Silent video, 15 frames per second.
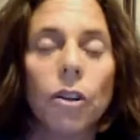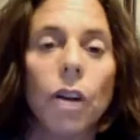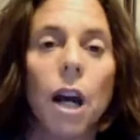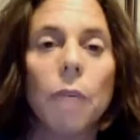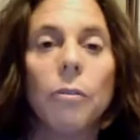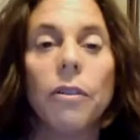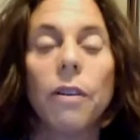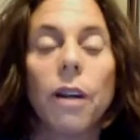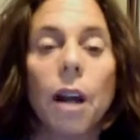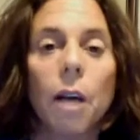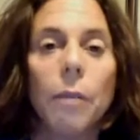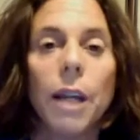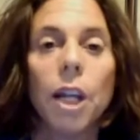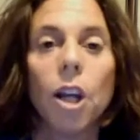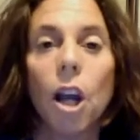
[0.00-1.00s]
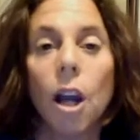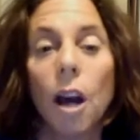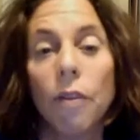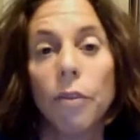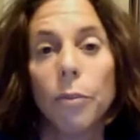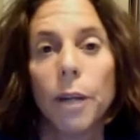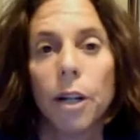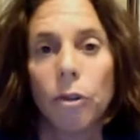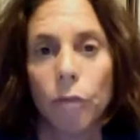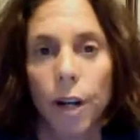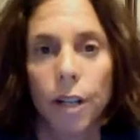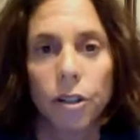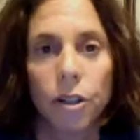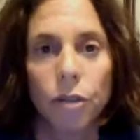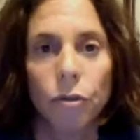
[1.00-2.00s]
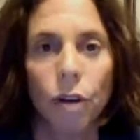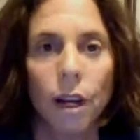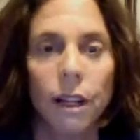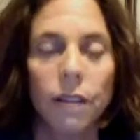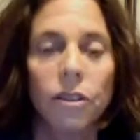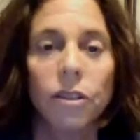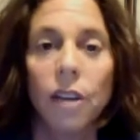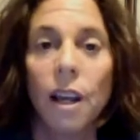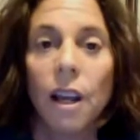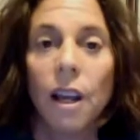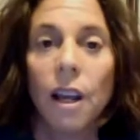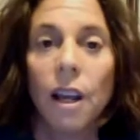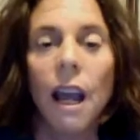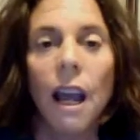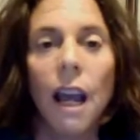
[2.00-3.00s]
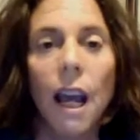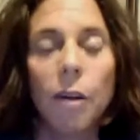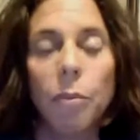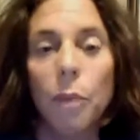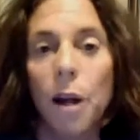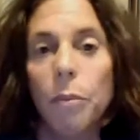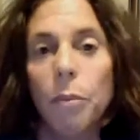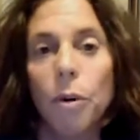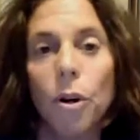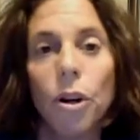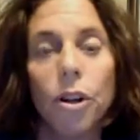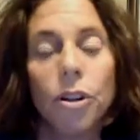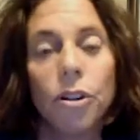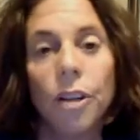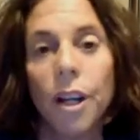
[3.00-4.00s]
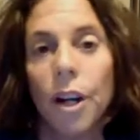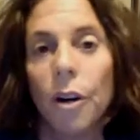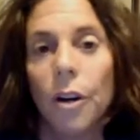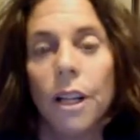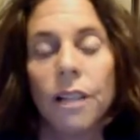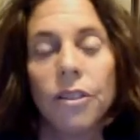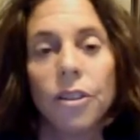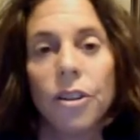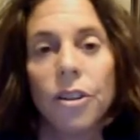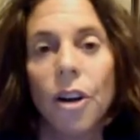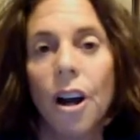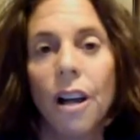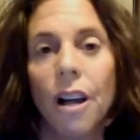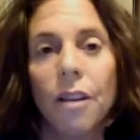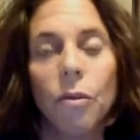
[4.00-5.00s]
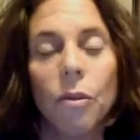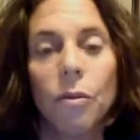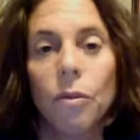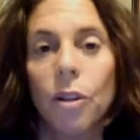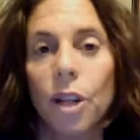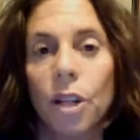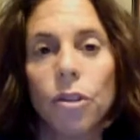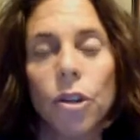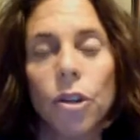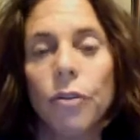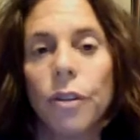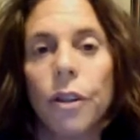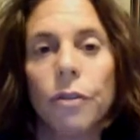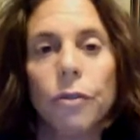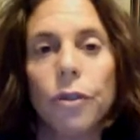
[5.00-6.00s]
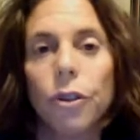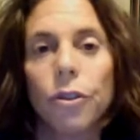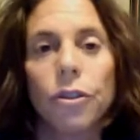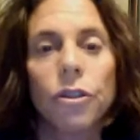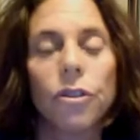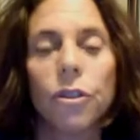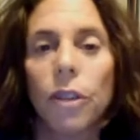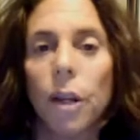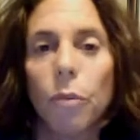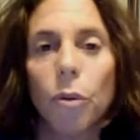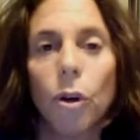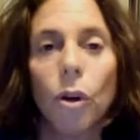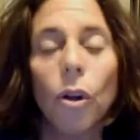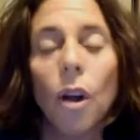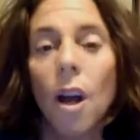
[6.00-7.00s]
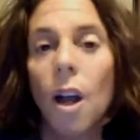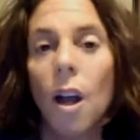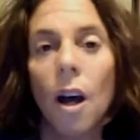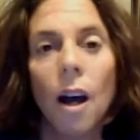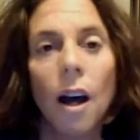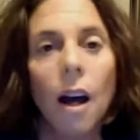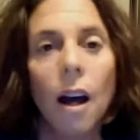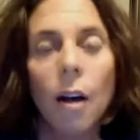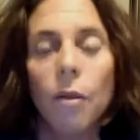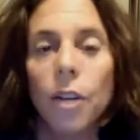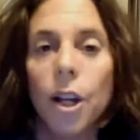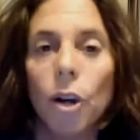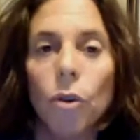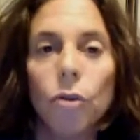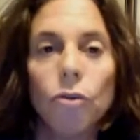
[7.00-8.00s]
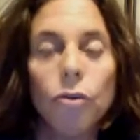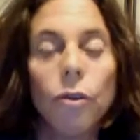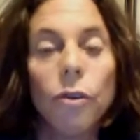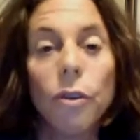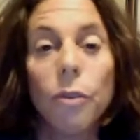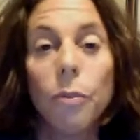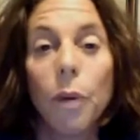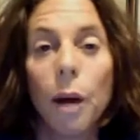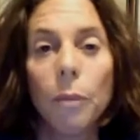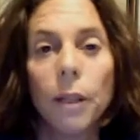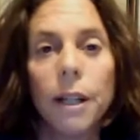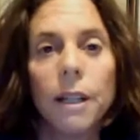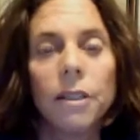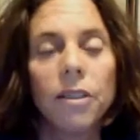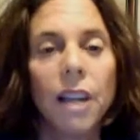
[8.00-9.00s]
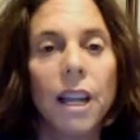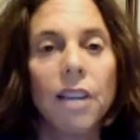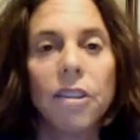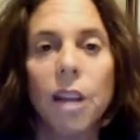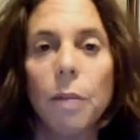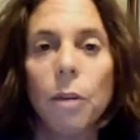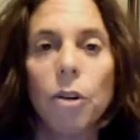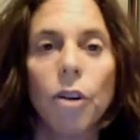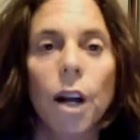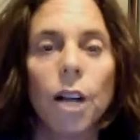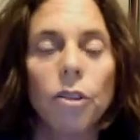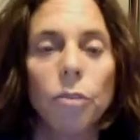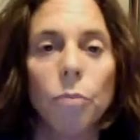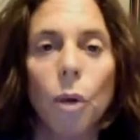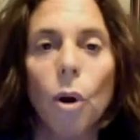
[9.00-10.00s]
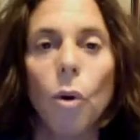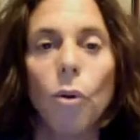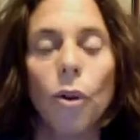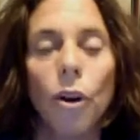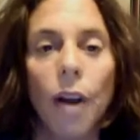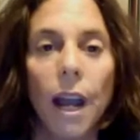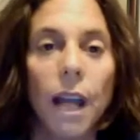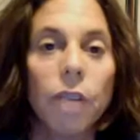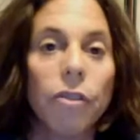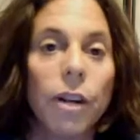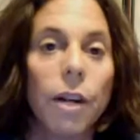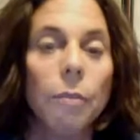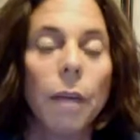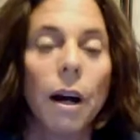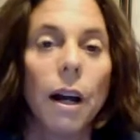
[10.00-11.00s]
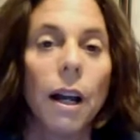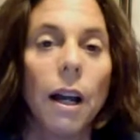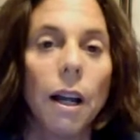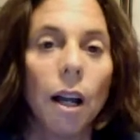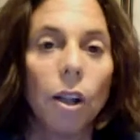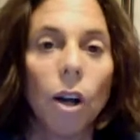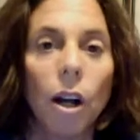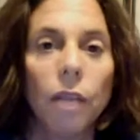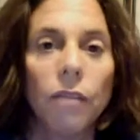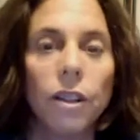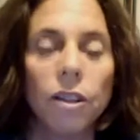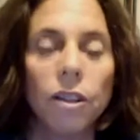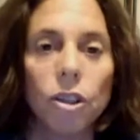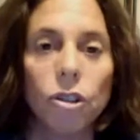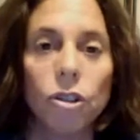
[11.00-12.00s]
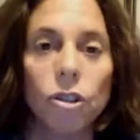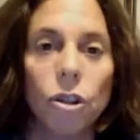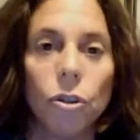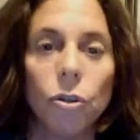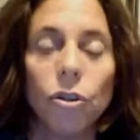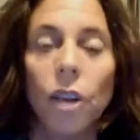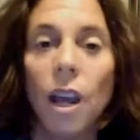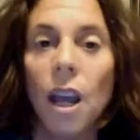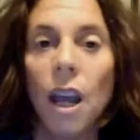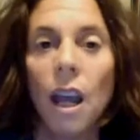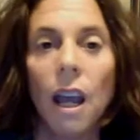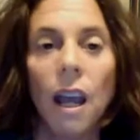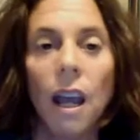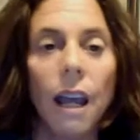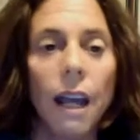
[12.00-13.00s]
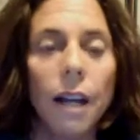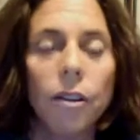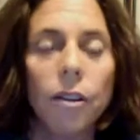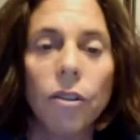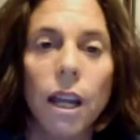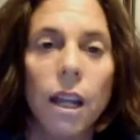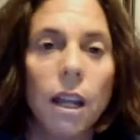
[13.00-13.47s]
are coming government-granted rights. And my book, it's not conservative versus liberal. Republicans and Democrats both are angry by a lot of these issues. And they